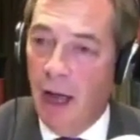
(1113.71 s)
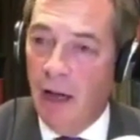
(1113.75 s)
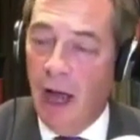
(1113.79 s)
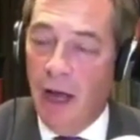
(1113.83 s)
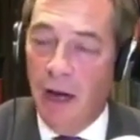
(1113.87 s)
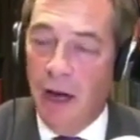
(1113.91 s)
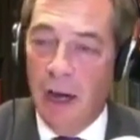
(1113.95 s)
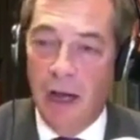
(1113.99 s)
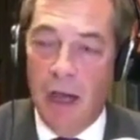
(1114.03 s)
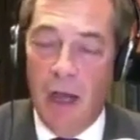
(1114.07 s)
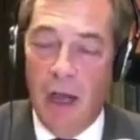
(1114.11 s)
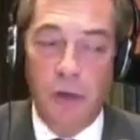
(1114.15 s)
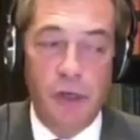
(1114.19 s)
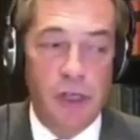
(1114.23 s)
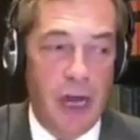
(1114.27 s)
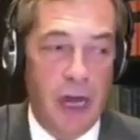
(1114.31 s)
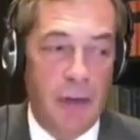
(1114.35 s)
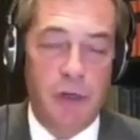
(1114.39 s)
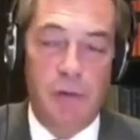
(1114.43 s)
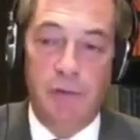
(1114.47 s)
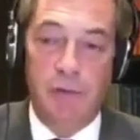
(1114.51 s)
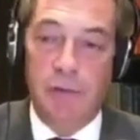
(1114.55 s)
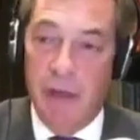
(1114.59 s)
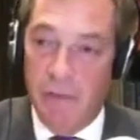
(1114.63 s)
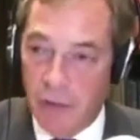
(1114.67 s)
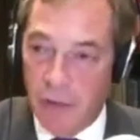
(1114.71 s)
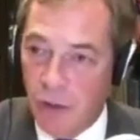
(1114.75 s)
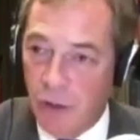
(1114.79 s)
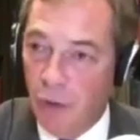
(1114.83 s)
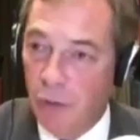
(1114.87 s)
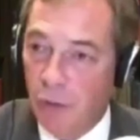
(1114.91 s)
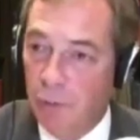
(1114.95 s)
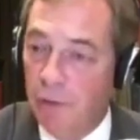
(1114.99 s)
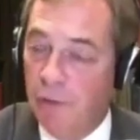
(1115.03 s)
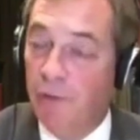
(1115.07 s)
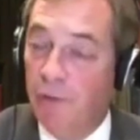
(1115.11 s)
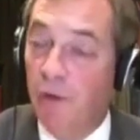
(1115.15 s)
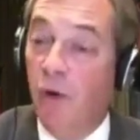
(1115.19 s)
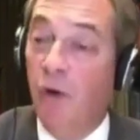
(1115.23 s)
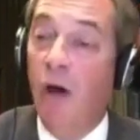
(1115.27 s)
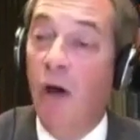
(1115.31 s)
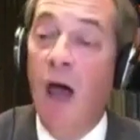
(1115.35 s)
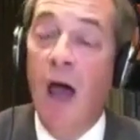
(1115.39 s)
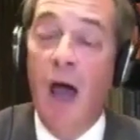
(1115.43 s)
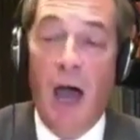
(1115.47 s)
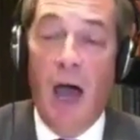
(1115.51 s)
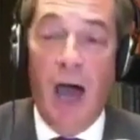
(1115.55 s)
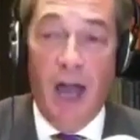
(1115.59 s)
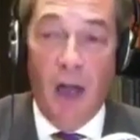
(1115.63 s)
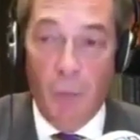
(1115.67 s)
And I know, James, you've never called before.
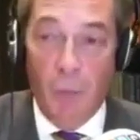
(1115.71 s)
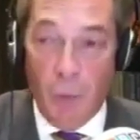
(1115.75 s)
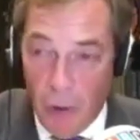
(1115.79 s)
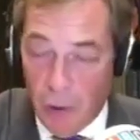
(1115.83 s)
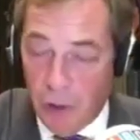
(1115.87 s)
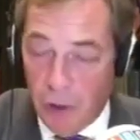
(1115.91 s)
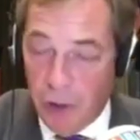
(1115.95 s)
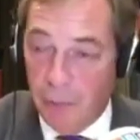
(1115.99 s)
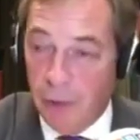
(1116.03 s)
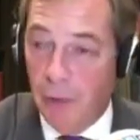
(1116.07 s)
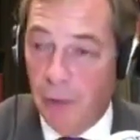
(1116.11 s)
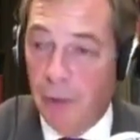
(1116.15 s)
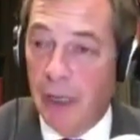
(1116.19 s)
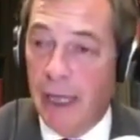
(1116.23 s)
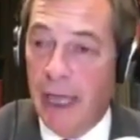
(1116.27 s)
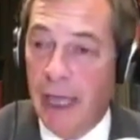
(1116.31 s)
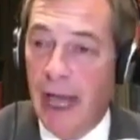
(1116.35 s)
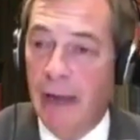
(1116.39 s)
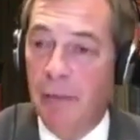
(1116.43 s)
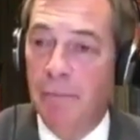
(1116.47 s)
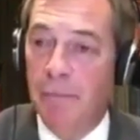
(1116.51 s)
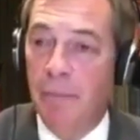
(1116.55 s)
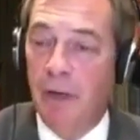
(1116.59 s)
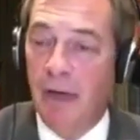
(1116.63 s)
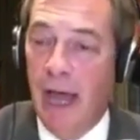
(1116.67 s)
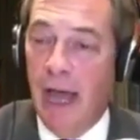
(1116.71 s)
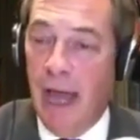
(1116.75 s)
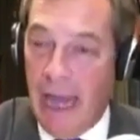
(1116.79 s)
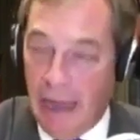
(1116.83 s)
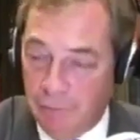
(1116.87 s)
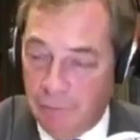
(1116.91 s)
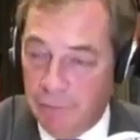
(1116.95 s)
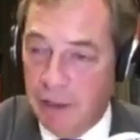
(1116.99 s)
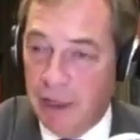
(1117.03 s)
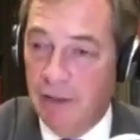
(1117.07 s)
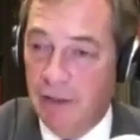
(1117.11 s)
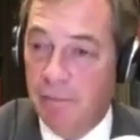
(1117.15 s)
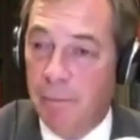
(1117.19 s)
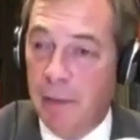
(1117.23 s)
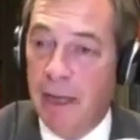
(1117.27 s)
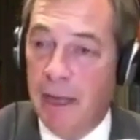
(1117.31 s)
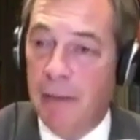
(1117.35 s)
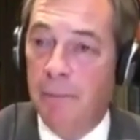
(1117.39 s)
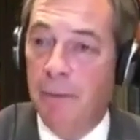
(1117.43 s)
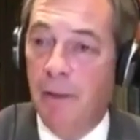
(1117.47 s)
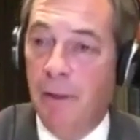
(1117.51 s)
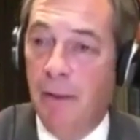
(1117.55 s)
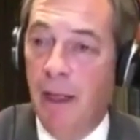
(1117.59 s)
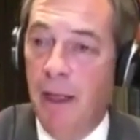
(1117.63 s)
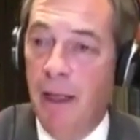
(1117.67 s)
I welcome you again, but I have to give
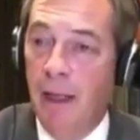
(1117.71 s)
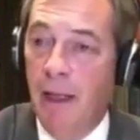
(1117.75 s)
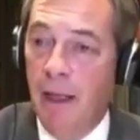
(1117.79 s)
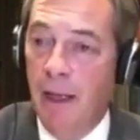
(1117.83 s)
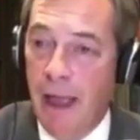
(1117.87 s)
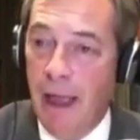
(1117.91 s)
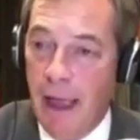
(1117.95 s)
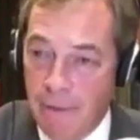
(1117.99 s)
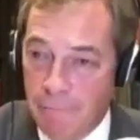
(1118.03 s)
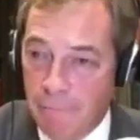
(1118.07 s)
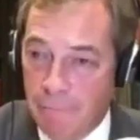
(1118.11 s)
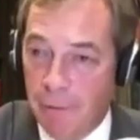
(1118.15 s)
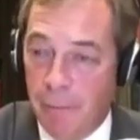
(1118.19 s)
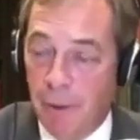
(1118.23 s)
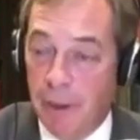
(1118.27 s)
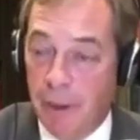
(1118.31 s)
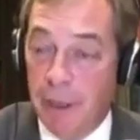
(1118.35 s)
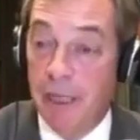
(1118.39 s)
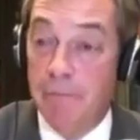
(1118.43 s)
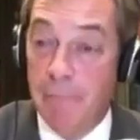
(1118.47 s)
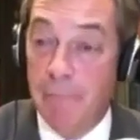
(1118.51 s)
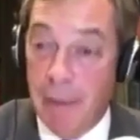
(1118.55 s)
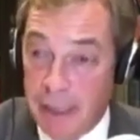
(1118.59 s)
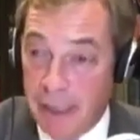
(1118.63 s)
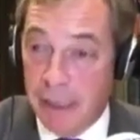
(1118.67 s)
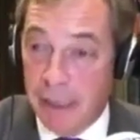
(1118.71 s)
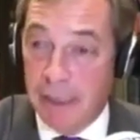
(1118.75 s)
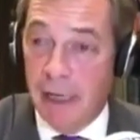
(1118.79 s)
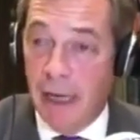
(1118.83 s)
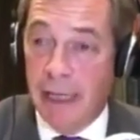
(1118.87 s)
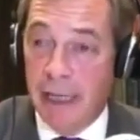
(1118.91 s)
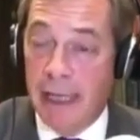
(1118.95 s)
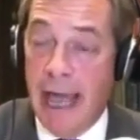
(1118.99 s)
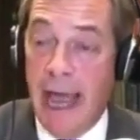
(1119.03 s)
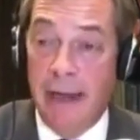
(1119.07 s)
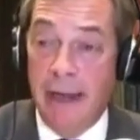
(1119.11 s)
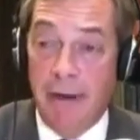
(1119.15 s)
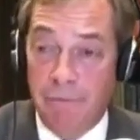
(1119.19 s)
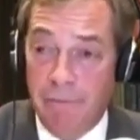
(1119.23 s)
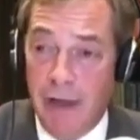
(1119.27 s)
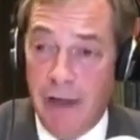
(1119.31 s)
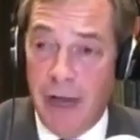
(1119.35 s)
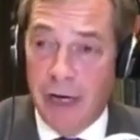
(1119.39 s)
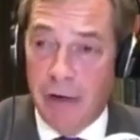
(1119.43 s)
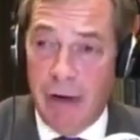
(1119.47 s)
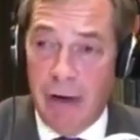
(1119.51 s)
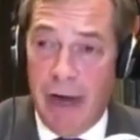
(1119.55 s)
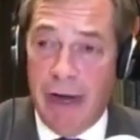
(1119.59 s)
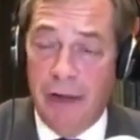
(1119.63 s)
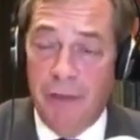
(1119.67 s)
people, everybody, as many as I can, a fair
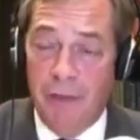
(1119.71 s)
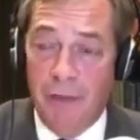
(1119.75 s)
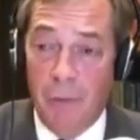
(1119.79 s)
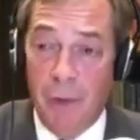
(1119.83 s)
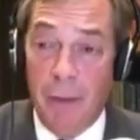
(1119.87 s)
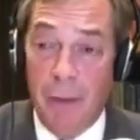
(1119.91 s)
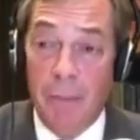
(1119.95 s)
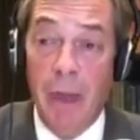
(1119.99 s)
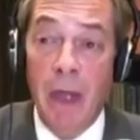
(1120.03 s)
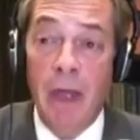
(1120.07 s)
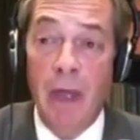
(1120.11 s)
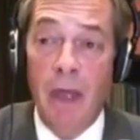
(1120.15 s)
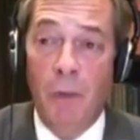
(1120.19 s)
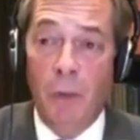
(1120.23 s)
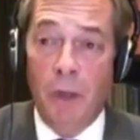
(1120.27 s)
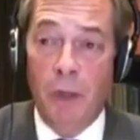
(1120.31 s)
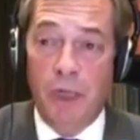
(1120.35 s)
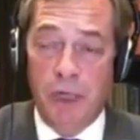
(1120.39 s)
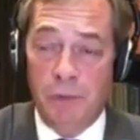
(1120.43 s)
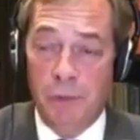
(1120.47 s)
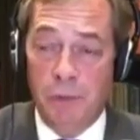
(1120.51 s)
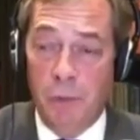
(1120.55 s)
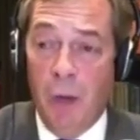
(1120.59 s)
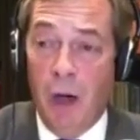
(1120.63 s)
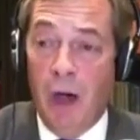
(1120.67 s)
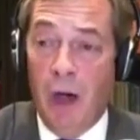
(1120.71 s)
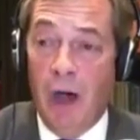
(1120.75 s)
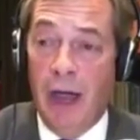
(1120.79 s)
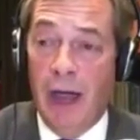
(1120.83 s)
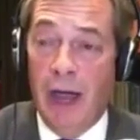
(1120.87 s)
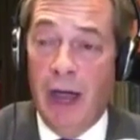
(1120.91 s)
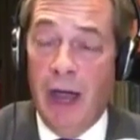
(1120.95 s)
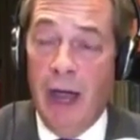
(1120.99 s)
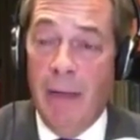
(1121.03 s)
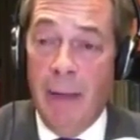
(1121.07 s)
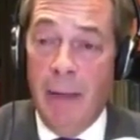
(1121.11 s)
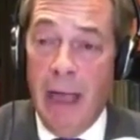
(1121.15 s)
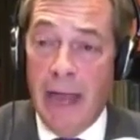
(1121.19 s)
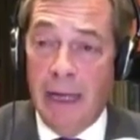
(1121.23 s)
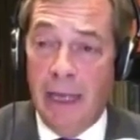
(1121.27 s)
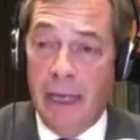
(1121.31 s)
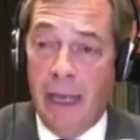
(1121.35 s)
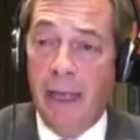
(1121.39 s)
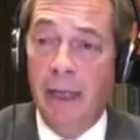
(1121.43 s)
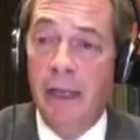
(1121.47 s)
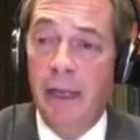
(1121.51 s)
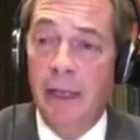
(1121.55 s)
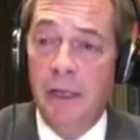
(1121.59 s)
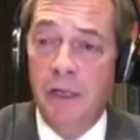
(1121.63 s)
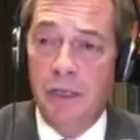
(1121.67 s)
crack of the whip, which is why I'm
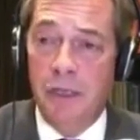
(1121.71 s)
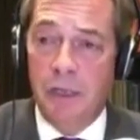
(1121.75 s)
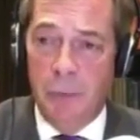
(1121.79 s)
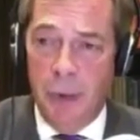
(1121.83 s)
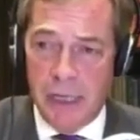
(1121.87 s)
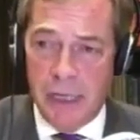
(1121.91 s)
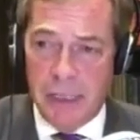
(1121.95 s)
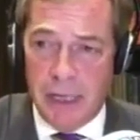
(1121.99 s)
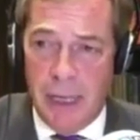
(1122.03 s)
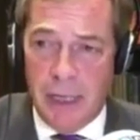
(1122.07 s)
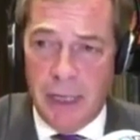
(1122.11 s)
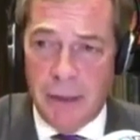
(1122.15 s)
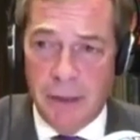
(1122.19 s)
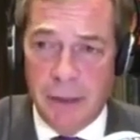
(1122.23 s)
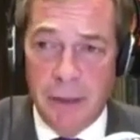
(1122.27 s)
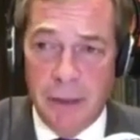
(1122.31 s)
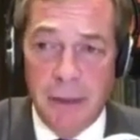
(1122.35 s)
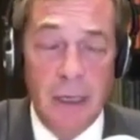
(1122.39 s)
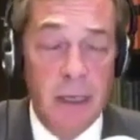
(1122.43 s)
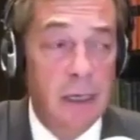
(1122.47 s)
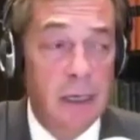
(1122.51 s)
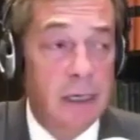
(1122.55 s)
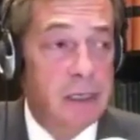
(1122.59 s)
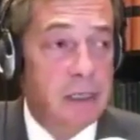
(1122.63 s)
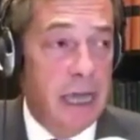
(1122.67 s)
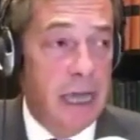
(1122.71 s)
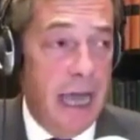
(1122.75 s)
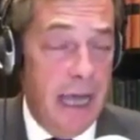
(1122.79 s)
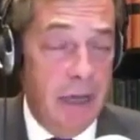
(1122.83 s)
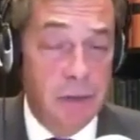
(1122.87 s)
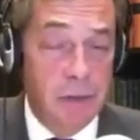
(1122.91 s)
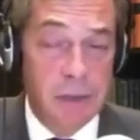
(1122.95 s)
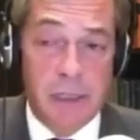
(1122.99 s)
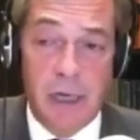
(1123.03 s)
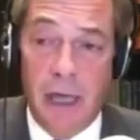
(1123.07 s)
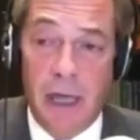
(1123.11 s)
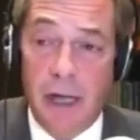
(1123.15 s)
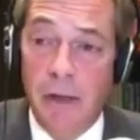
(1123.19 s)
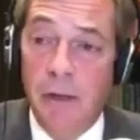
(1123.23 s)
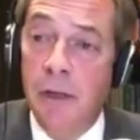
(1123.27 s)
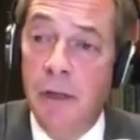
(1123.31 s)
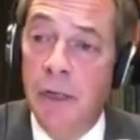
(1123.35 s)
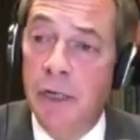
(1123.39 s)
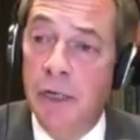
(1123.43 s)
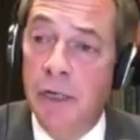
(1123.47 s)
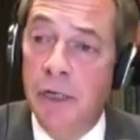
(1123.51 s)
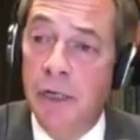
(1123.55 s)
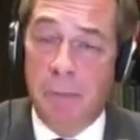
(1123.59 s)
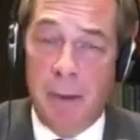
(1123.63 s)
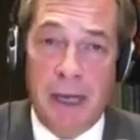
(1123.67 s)
heading to West London, to Hounslow,
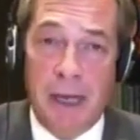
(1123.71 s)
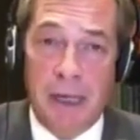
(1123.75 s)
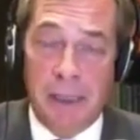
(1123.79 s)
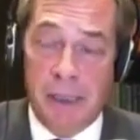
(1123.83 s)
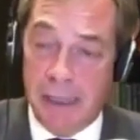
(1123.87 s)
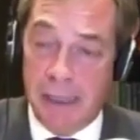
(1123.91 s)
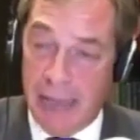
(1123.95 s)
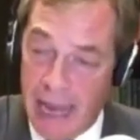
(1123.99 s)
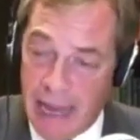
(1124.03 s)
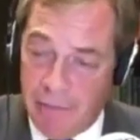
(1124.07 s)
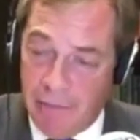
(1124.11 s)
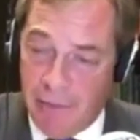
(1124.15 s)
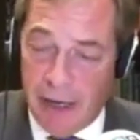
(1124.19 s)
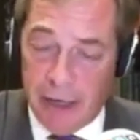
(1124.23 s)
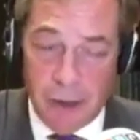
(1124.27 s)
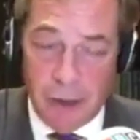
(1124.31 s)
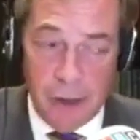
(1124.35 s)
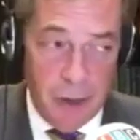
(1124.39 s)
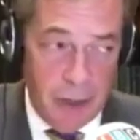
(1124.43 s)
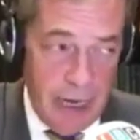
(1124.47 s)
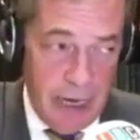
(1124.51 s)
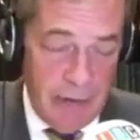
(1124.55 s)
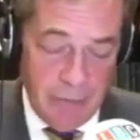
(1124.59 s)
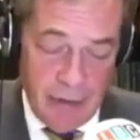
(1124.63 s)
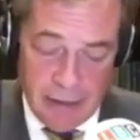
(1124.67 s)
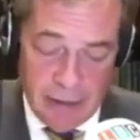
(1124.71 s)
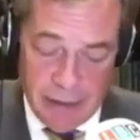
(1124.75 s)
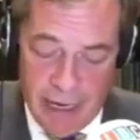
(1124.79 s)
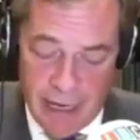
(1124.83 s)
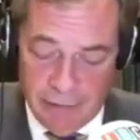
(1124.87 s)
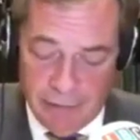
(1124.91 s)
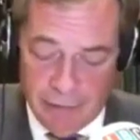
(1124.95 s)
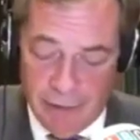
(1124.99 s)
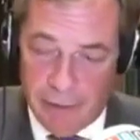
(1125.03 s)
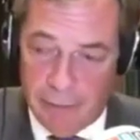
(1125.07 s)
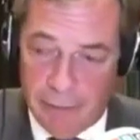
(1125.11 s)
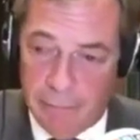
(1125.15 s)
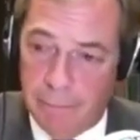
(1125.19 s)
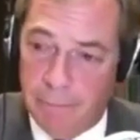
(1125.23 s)
to speak to David. Good evening, David.